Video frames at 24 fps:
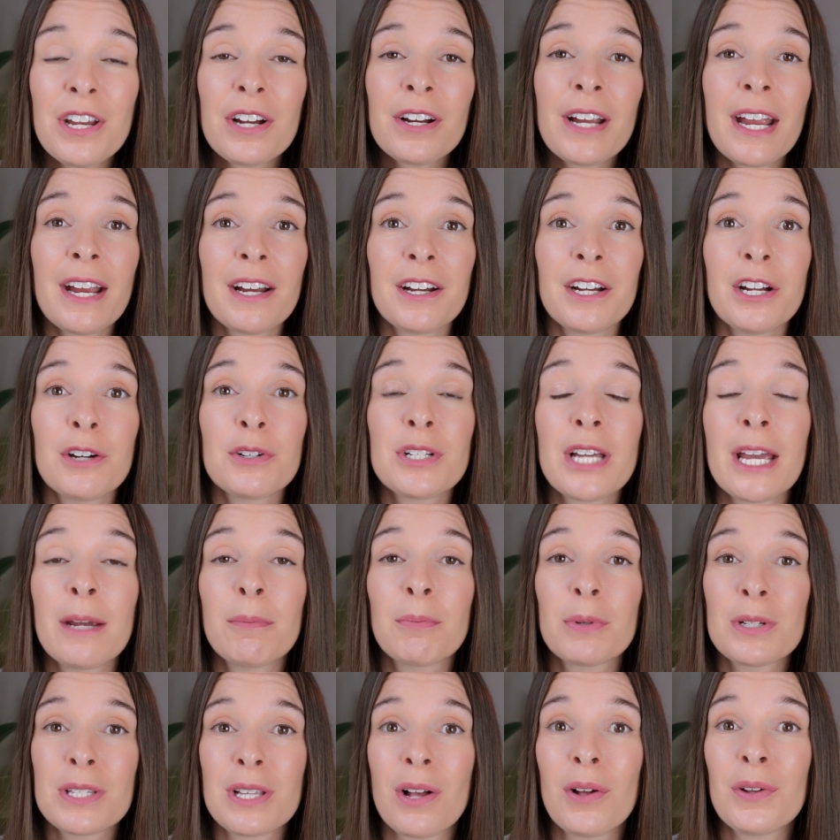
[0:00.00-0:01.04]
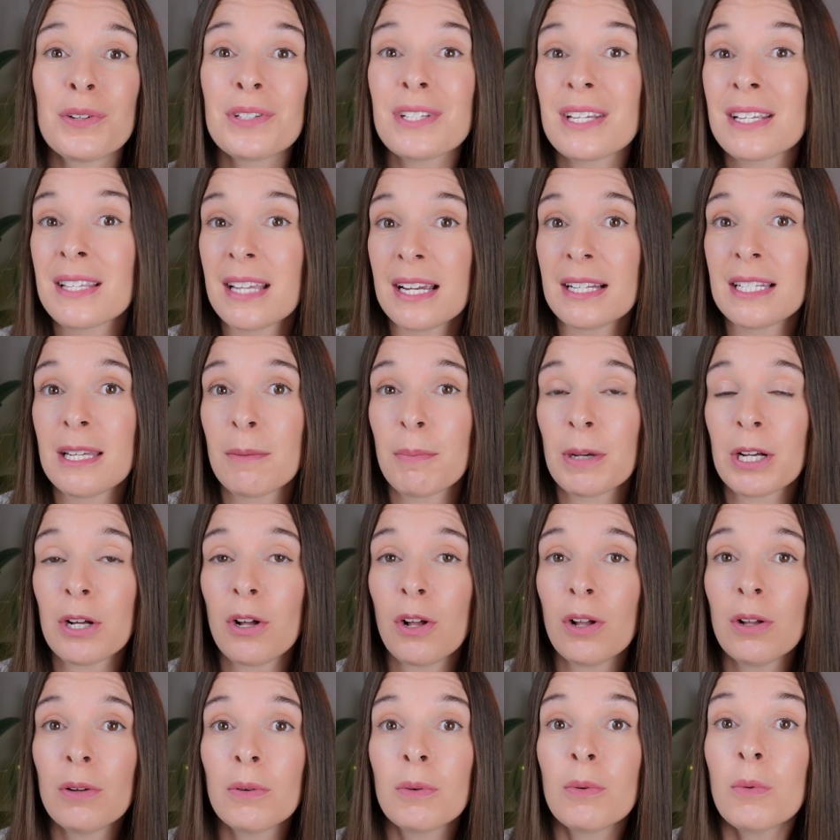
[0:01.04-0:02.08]
your karyotype result is
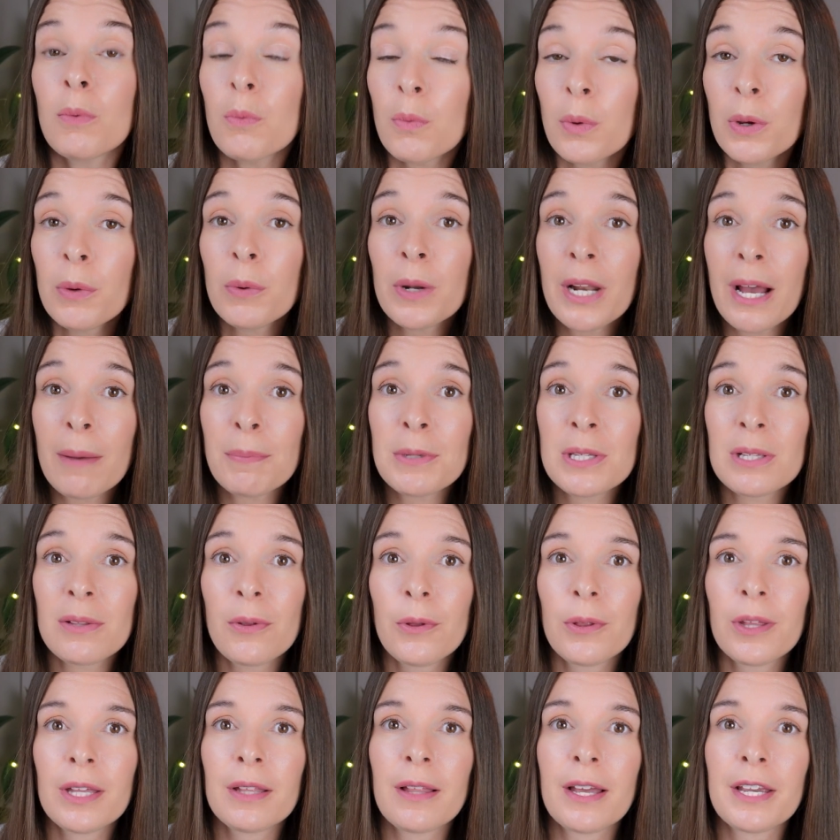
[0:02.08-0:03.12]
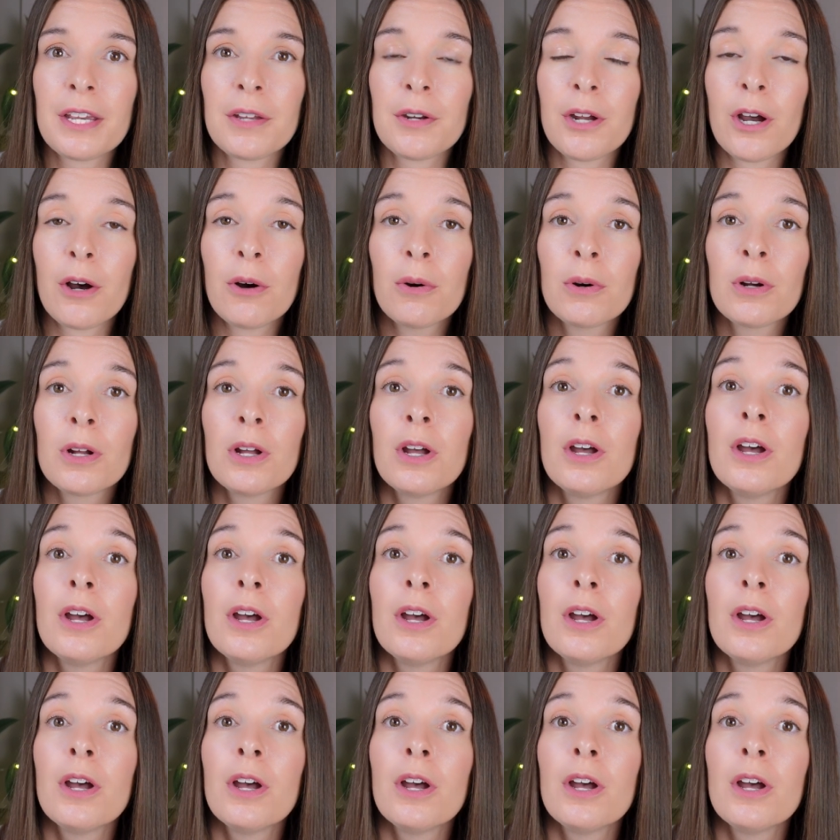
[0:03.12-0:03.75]
atypical, we would absolutely let you know.